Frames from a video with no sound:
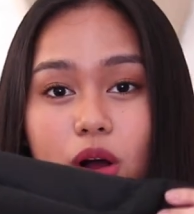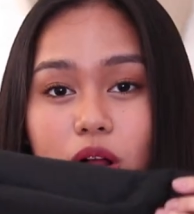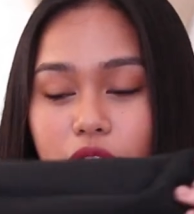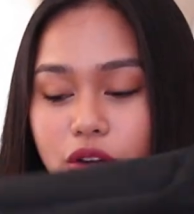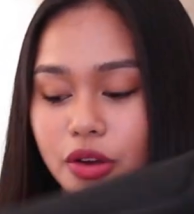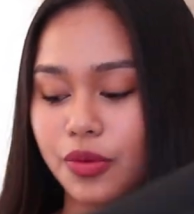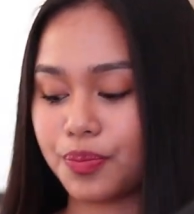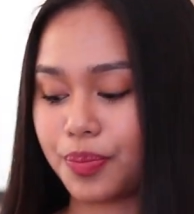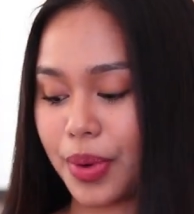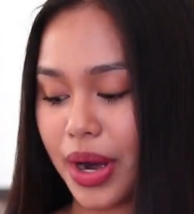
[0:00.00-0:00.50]

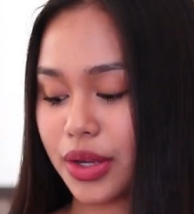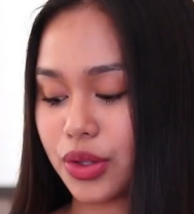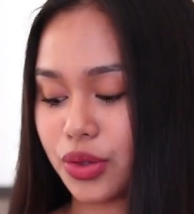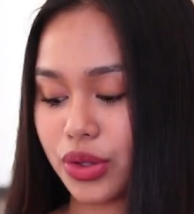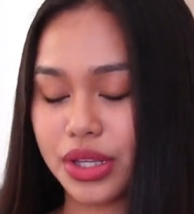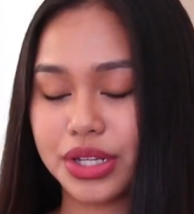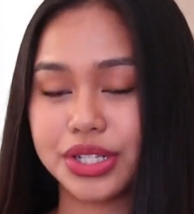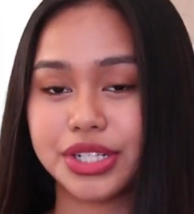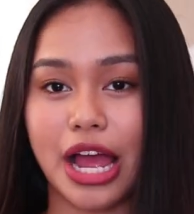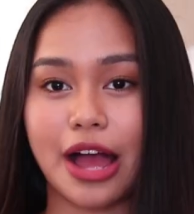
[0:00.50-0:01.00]
small compared
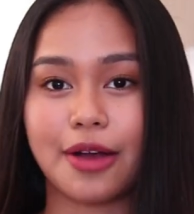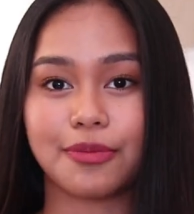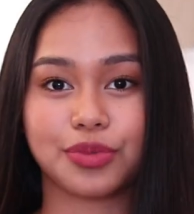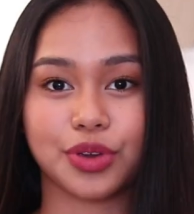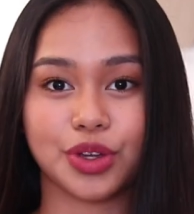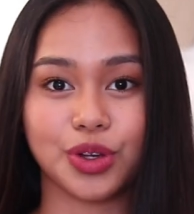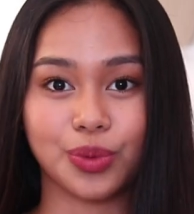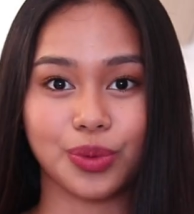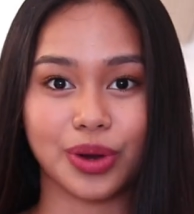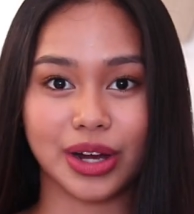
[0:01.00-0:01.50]
to the
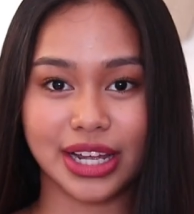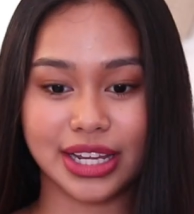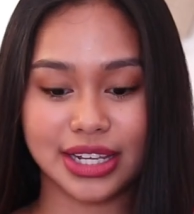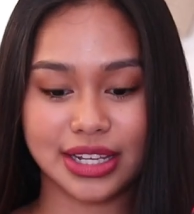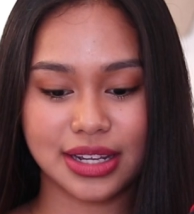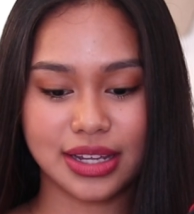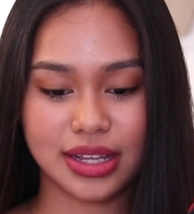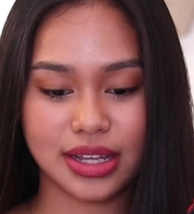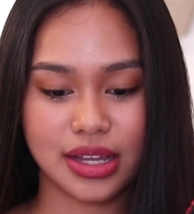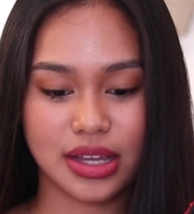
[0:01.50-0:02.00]
Champion
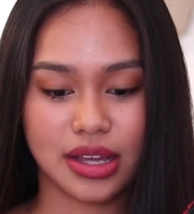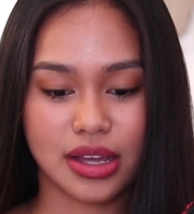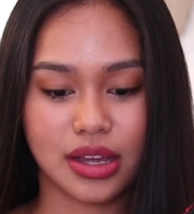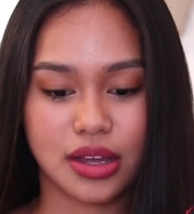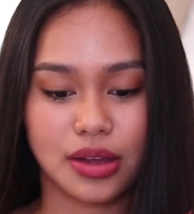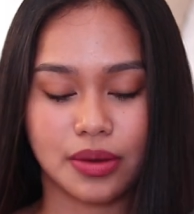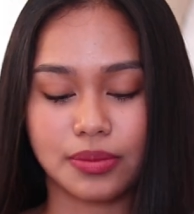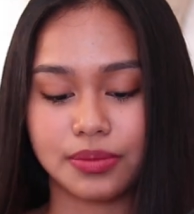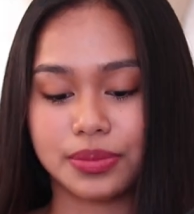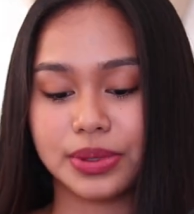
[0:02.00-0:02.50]
one.
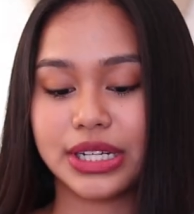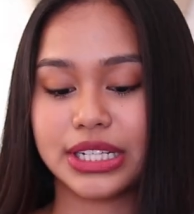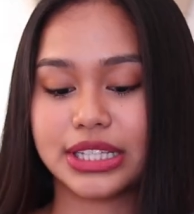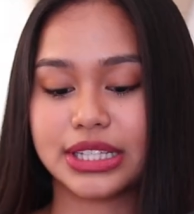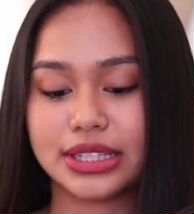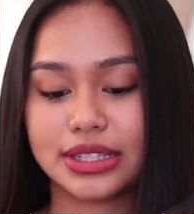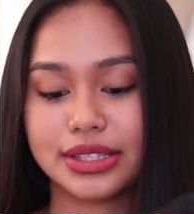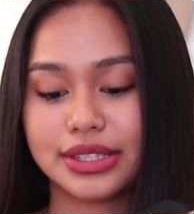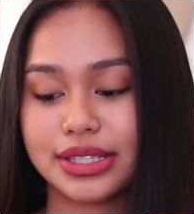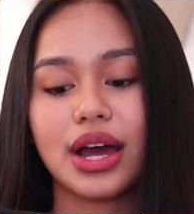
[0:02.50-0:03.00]
But
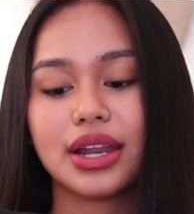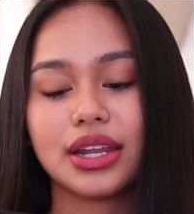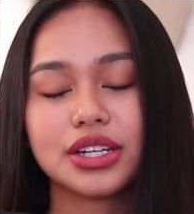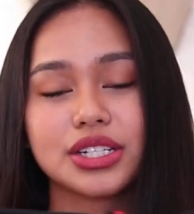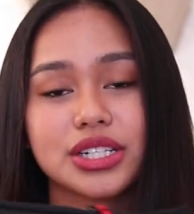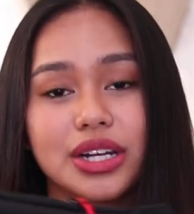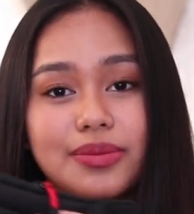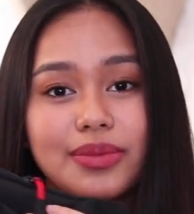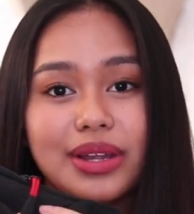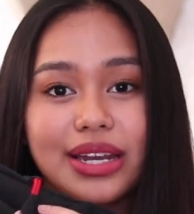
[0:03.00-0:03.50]
mukha
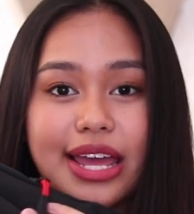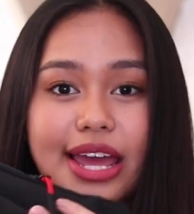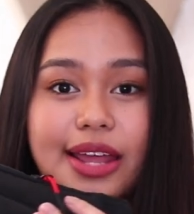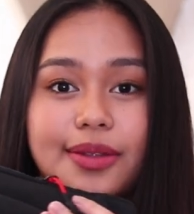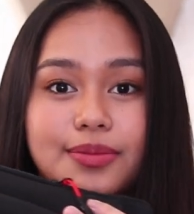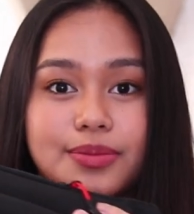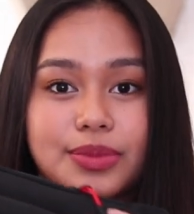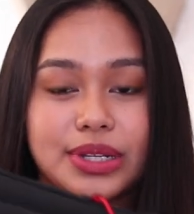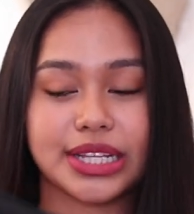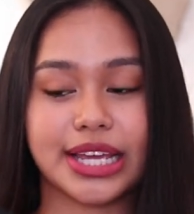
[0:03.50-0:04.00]
lang siyang
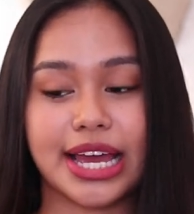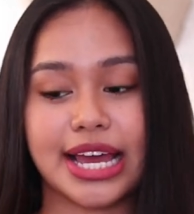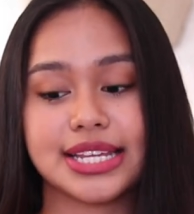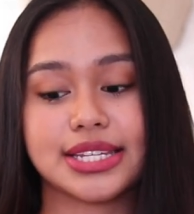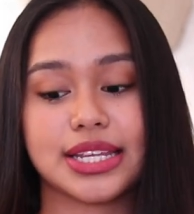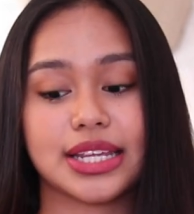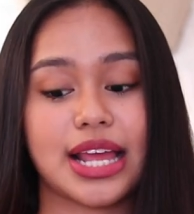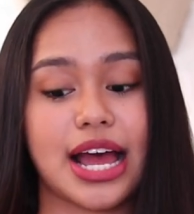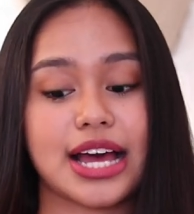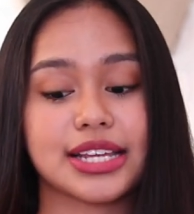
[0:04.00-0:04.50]
maliit, but
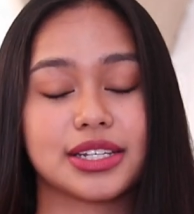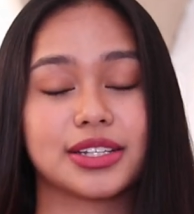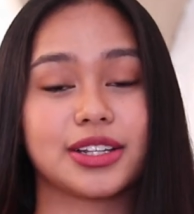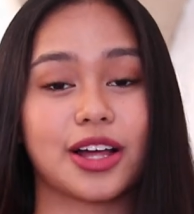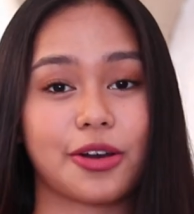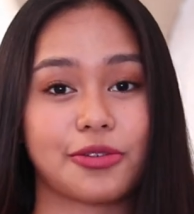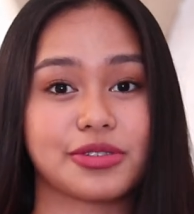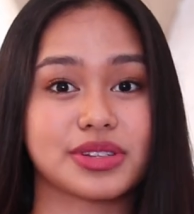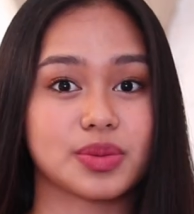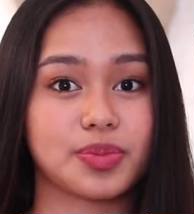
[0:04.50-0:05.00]
guys, it has a
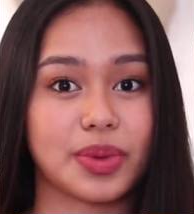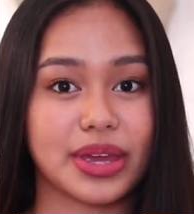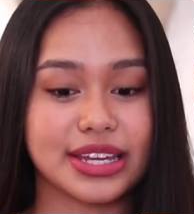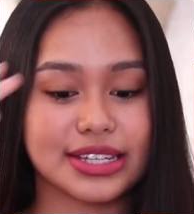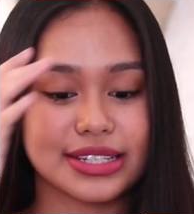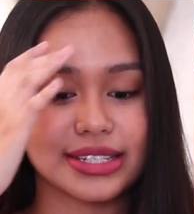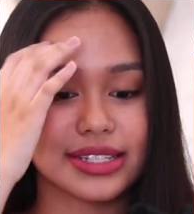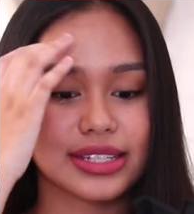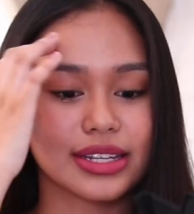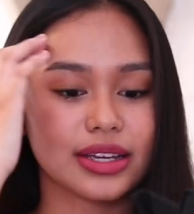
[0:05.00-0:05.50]
lot of
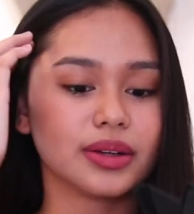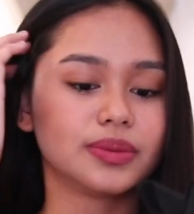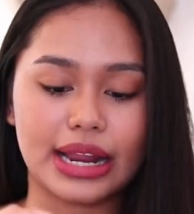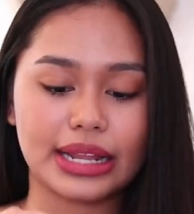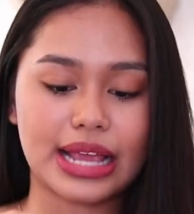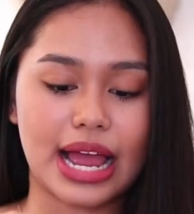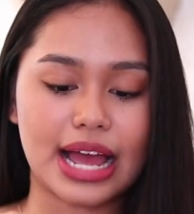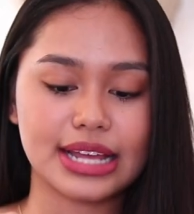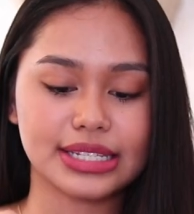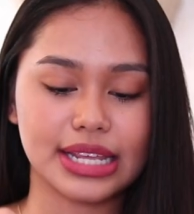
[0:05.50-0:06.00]
space. And
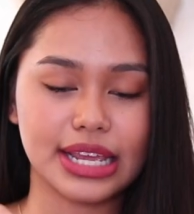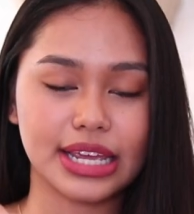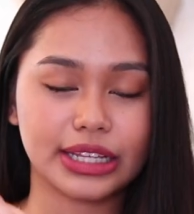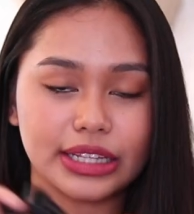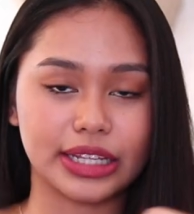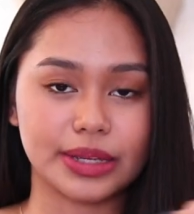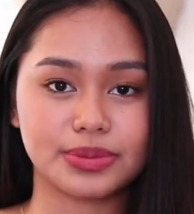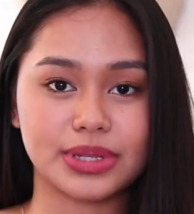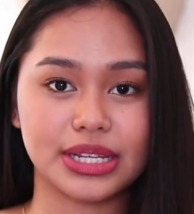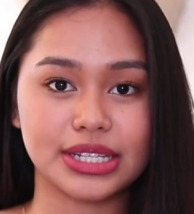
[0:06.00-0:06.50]
it has a
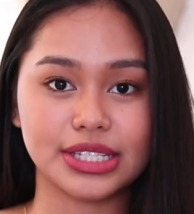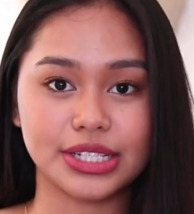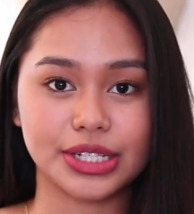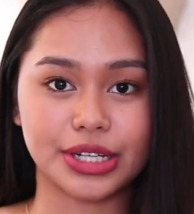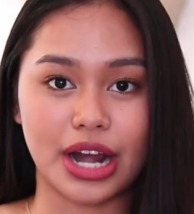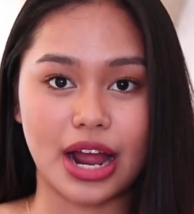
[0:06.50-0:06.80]
clipsa